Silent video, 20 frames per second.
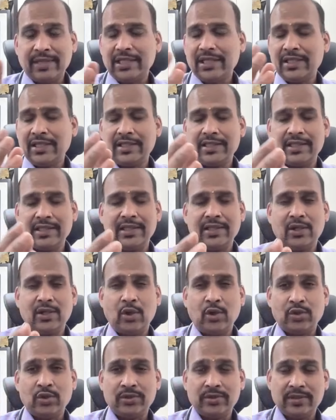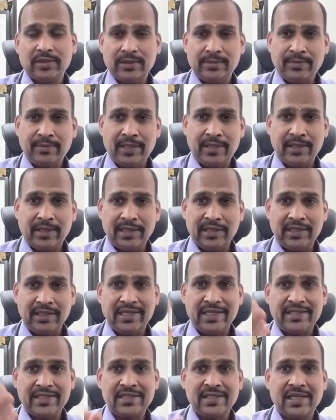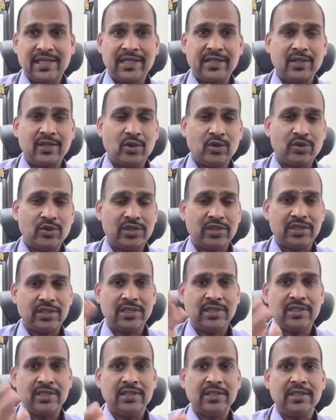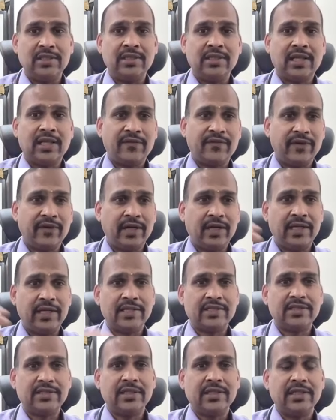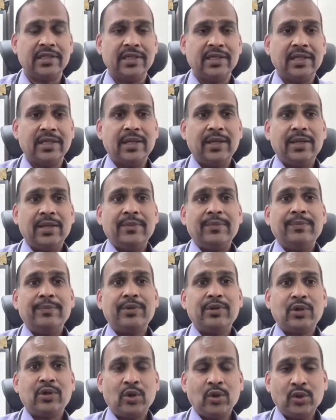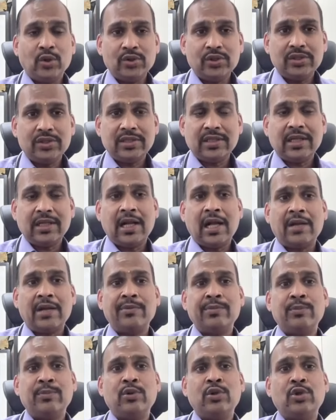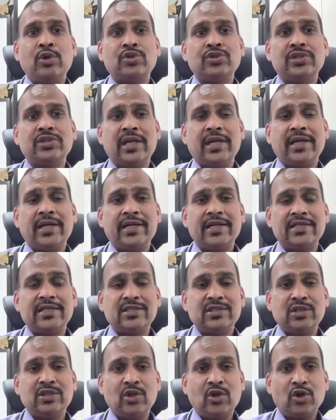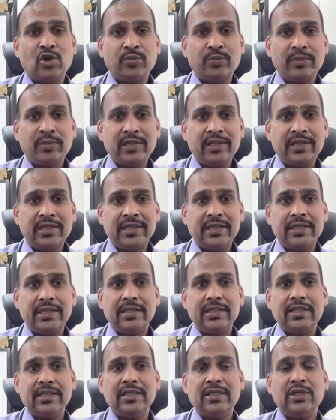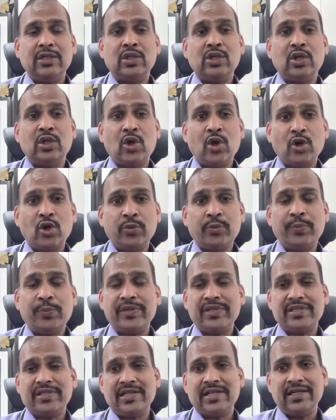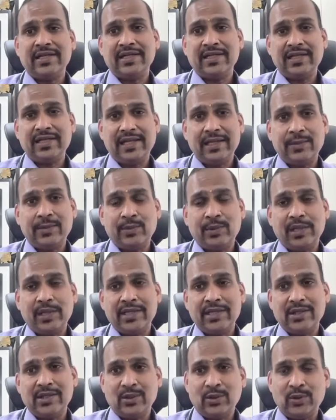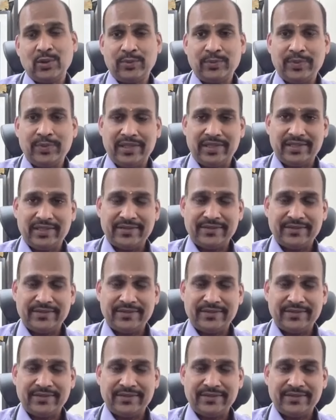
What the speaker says: other gases like oxygen and carbon dioxide, because carbon monoxide is normally not present in alveoli or blood.